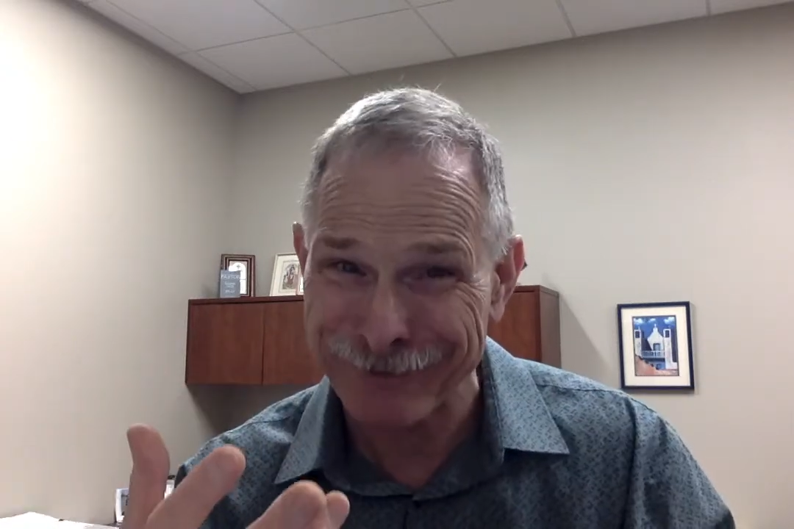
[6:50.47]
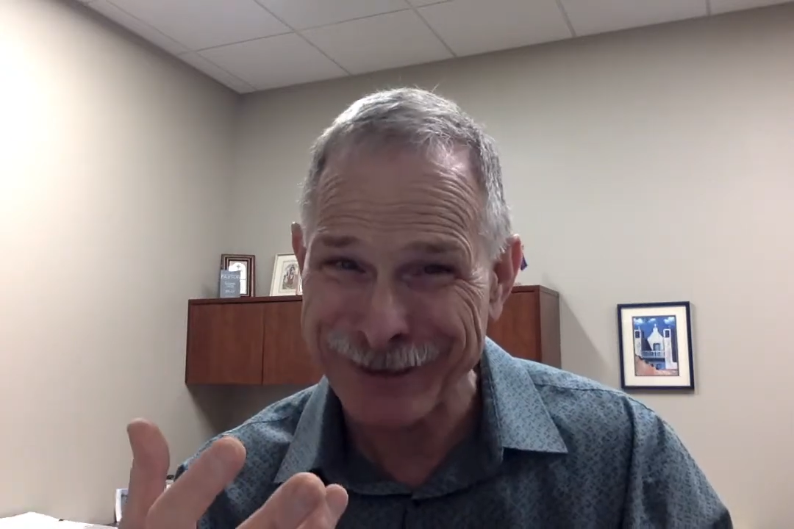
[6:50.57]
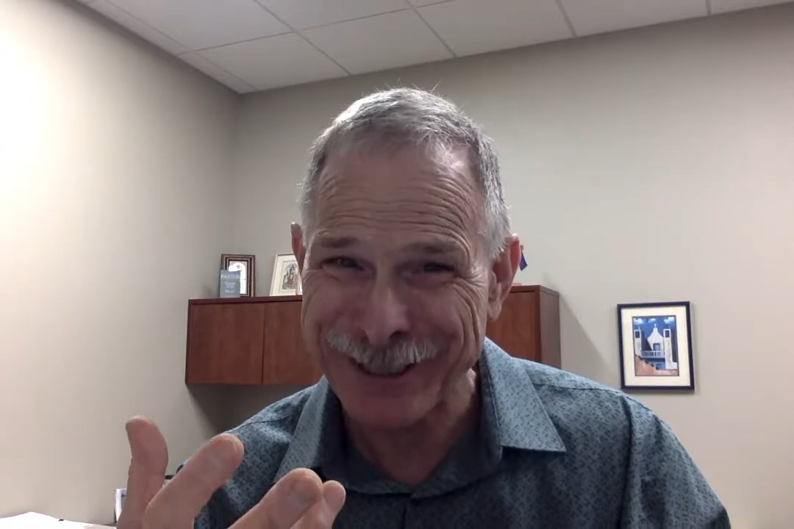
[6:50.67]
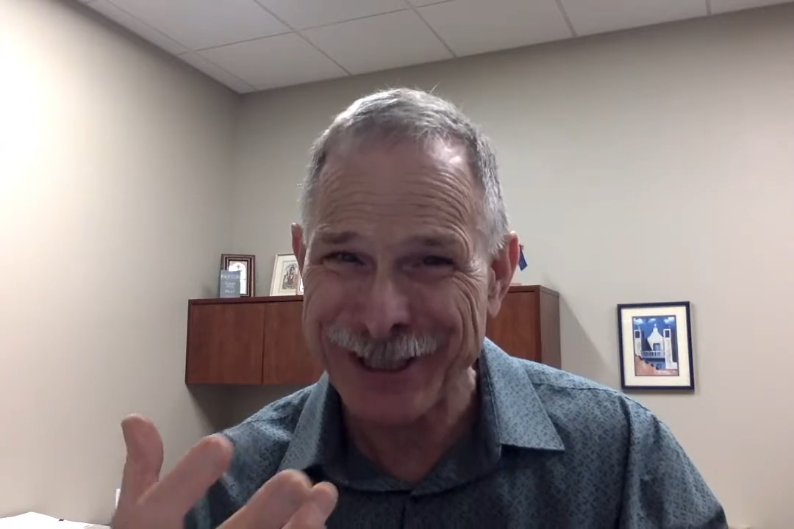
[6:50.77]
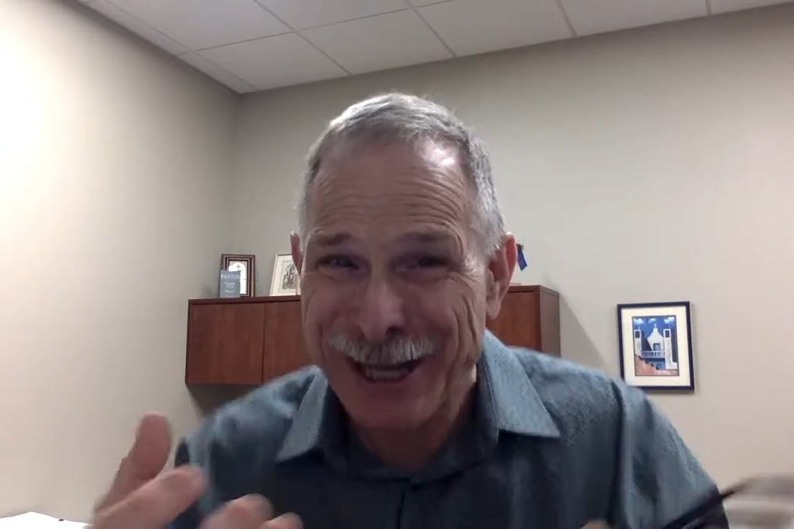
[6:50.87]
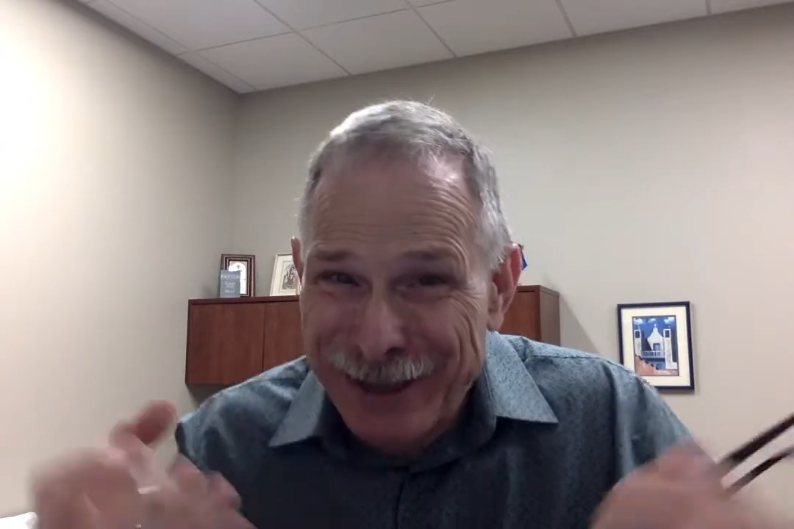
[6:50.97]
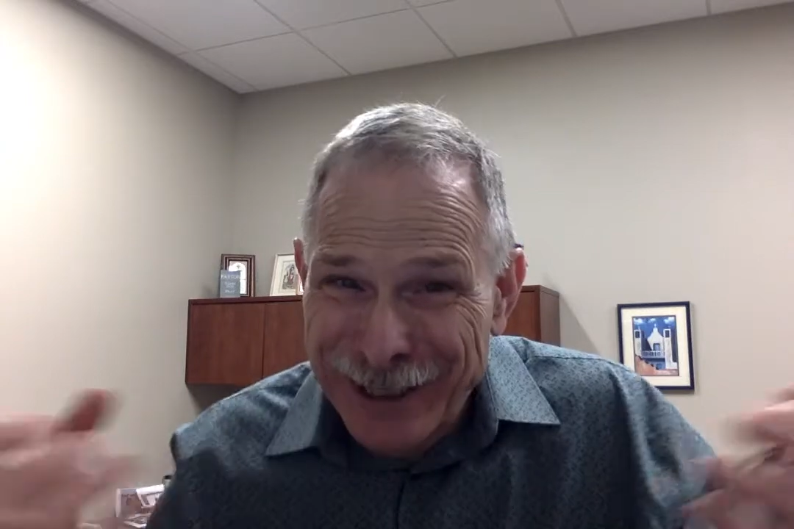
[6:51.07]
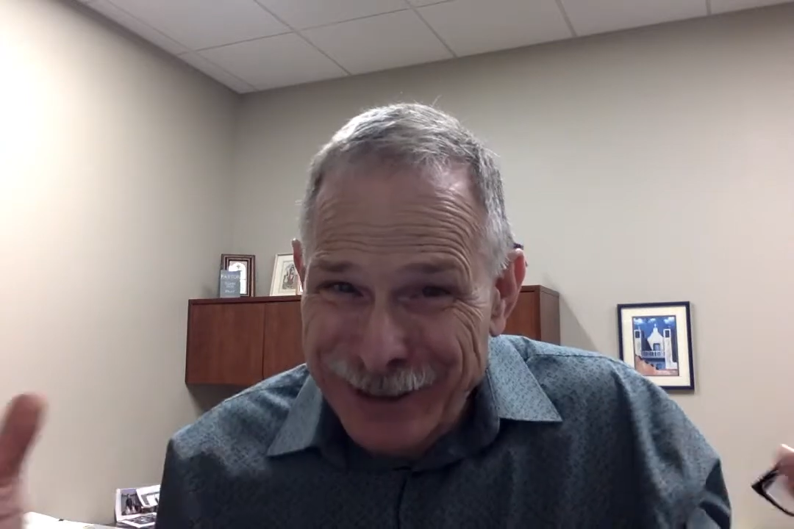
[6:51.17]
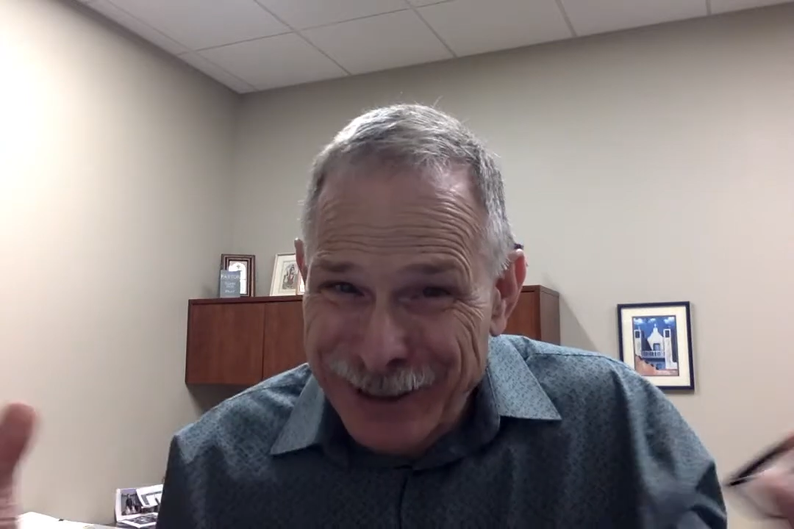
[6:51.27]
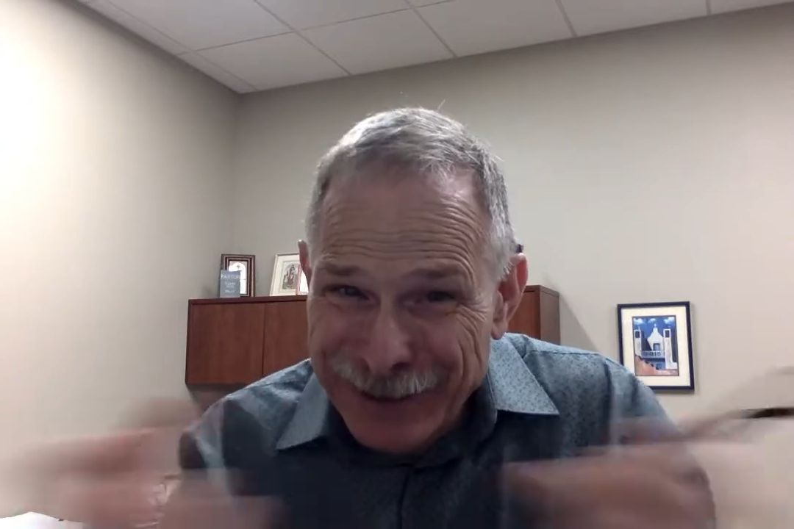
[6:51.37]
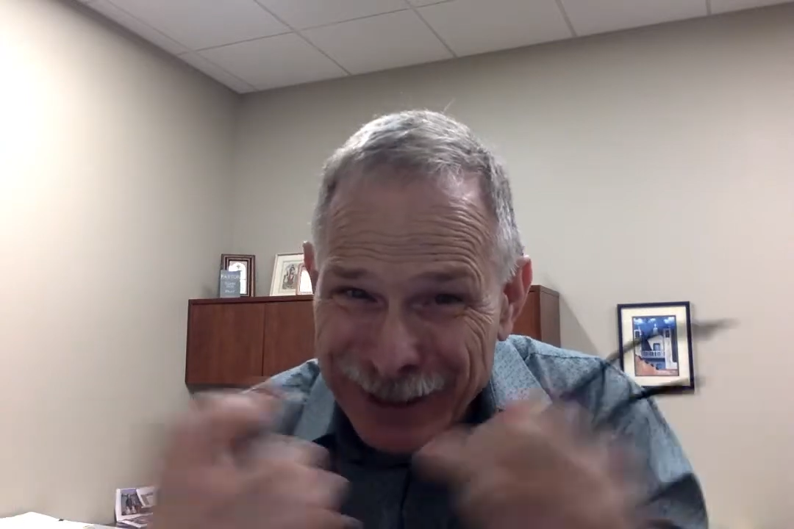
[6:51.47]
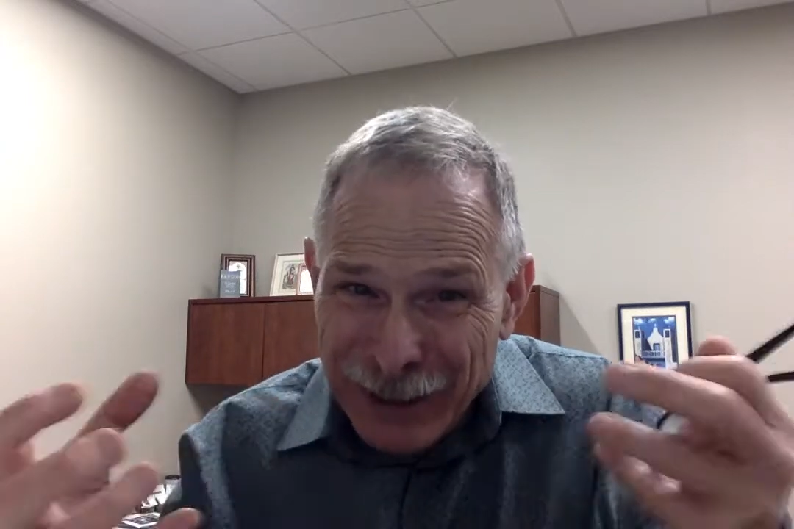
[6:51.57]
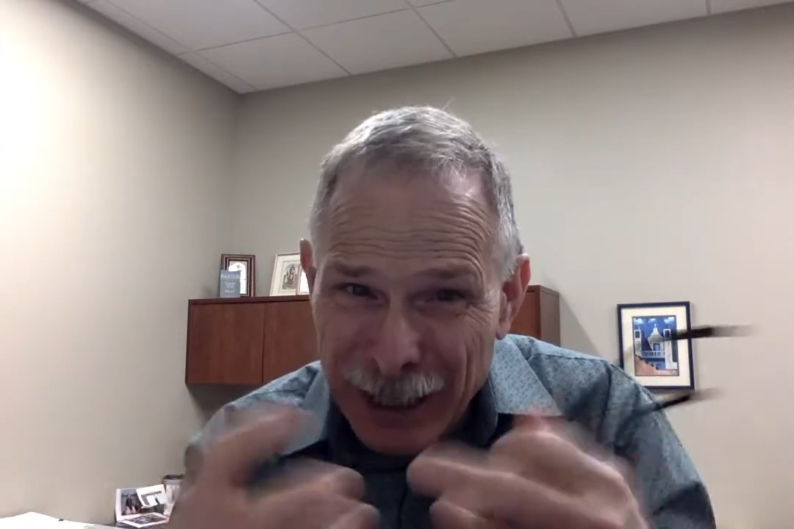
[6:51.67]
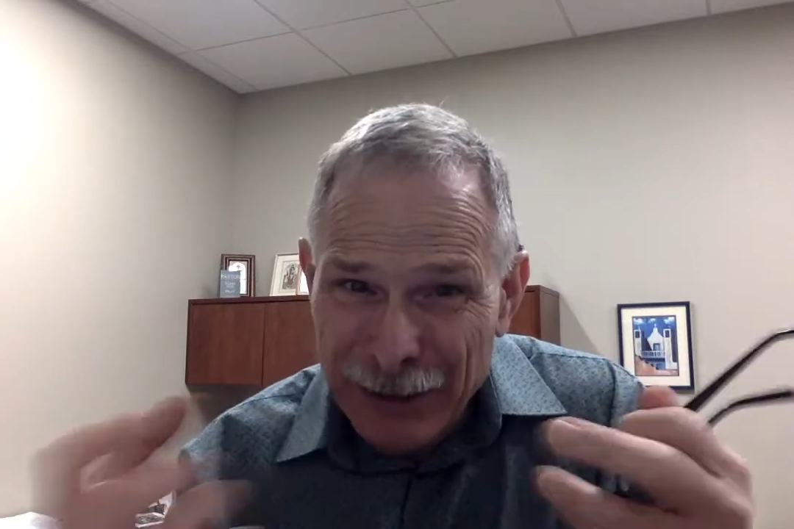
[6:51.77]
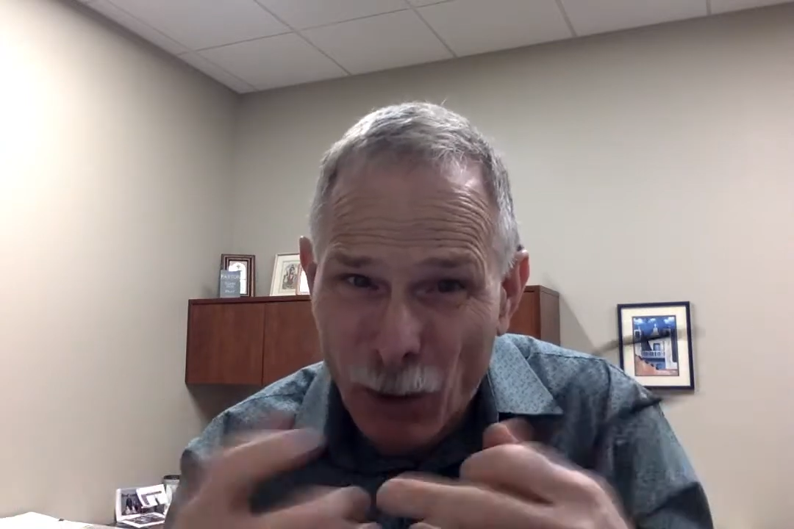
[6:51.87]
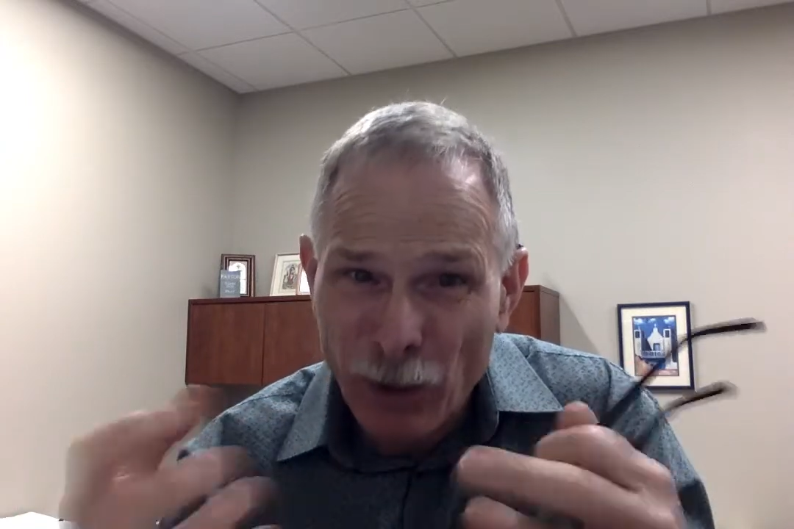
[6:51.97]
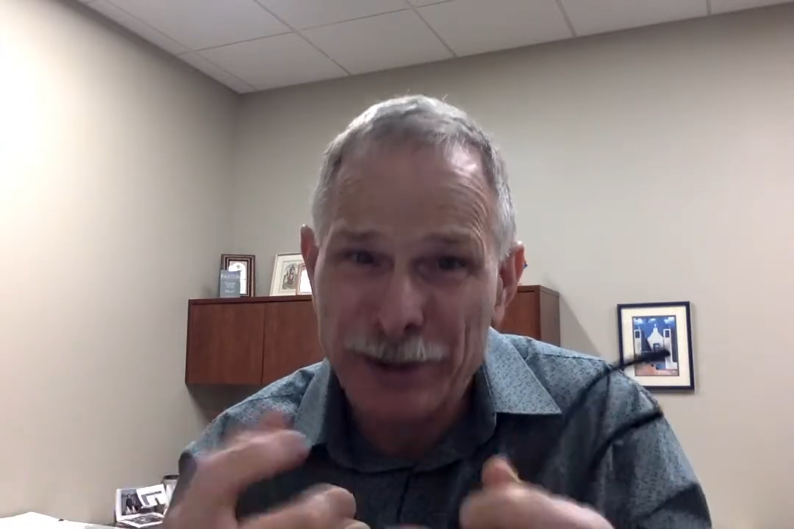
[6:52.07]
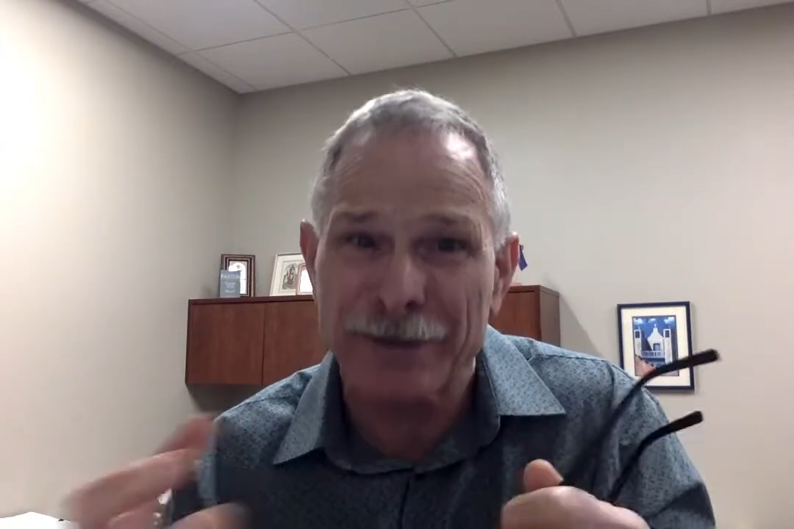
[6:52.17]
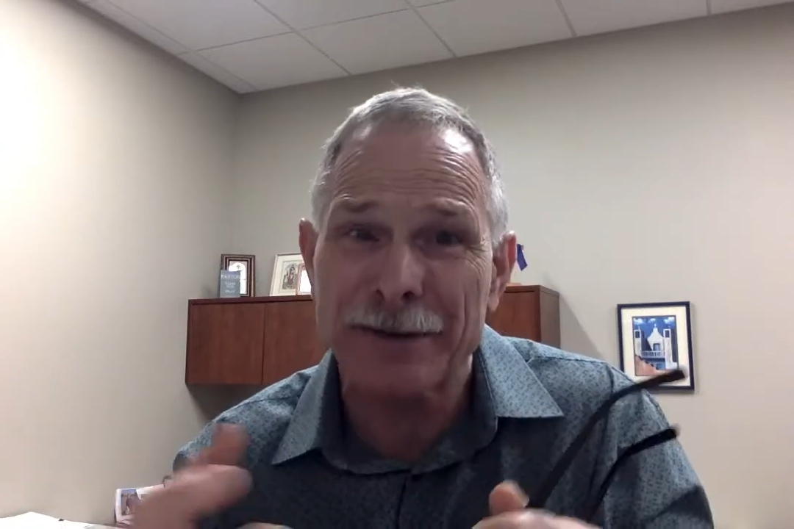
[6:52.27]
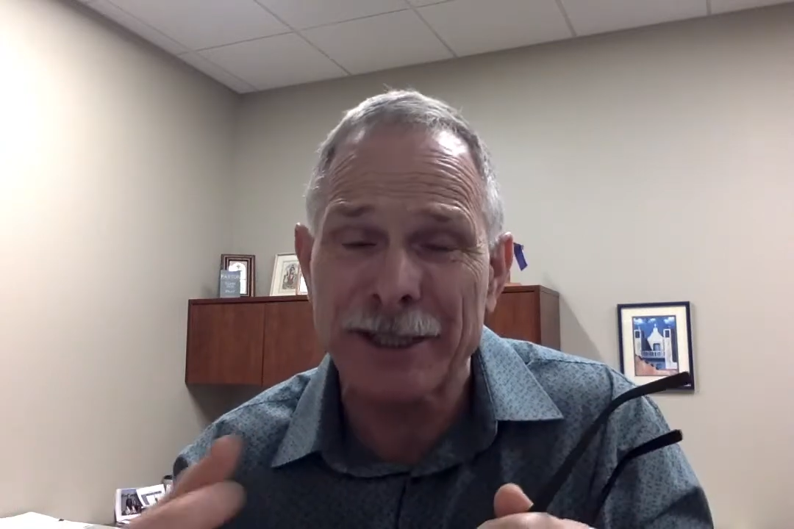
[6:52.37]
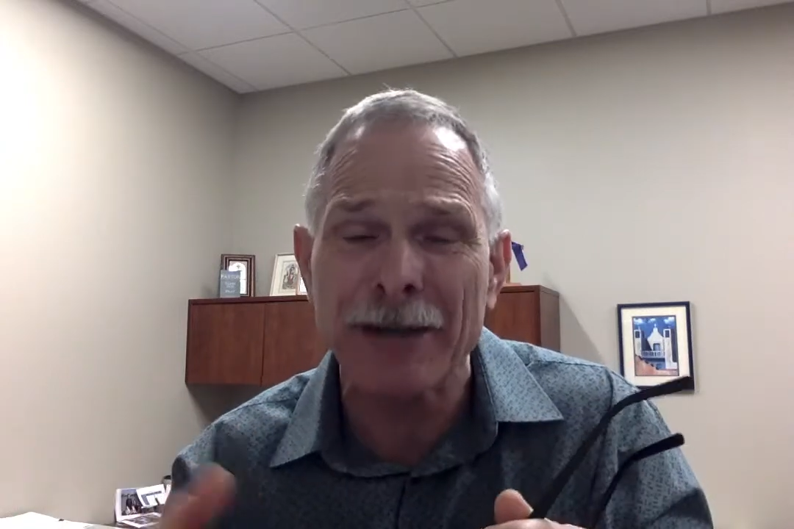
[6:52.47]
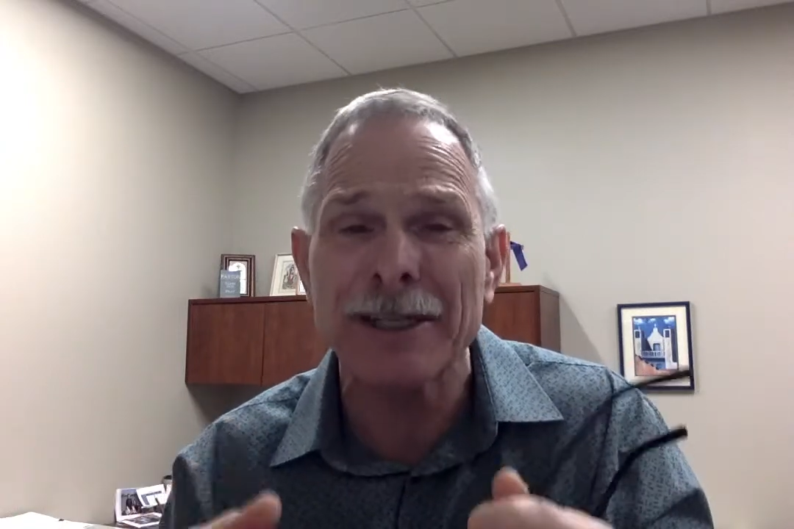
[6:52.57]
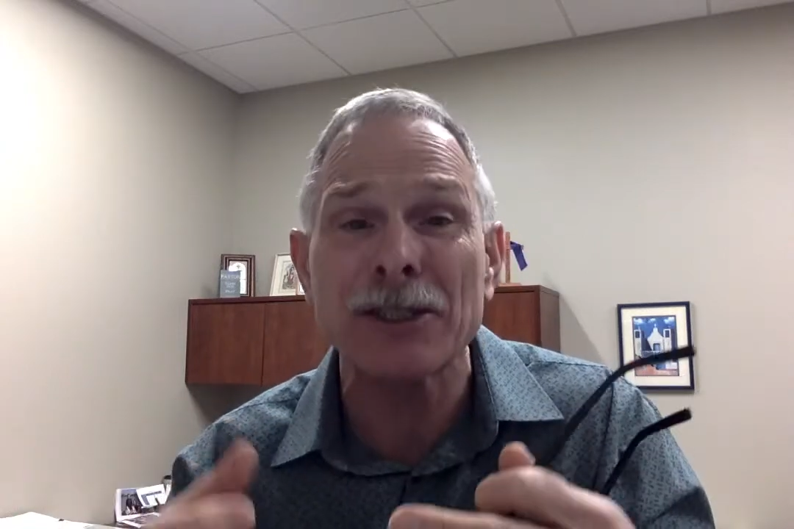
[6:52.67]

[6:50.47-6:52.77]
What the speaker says: See, they kind of court it themselves,